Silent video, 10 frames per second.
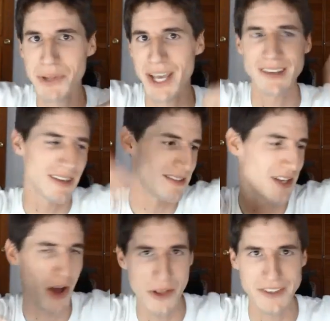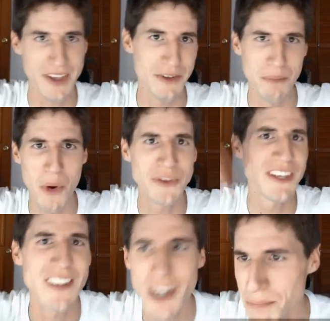places and all these other
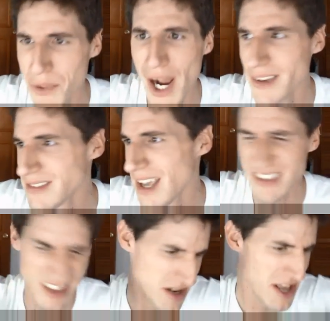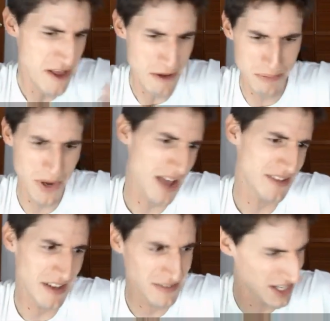multi-tiered process, and they're
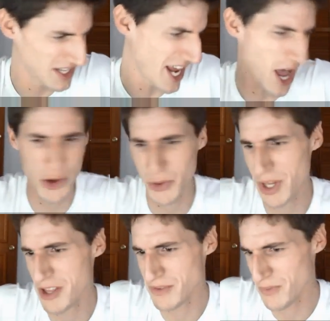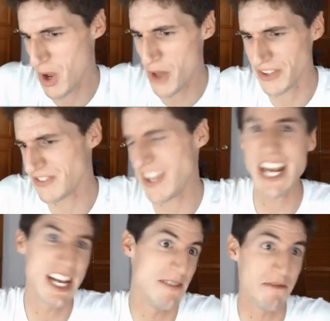processing and the algorithms and all this
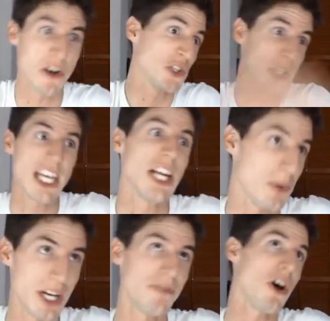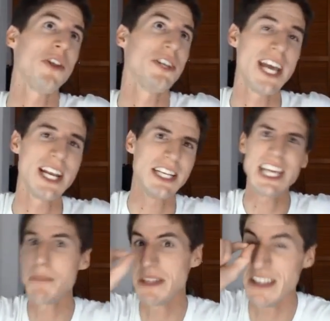data and virtually getting rid of all the data and
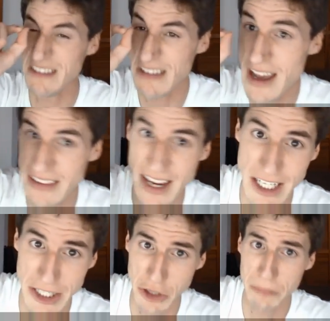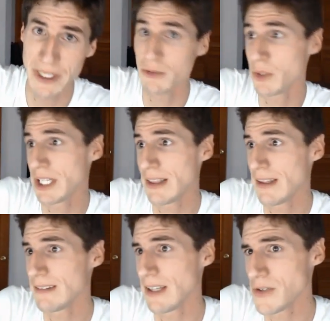keeping this tiny little bit of what they
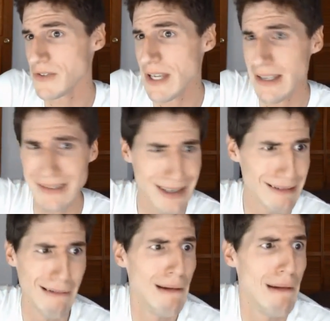think is interesting. It's like,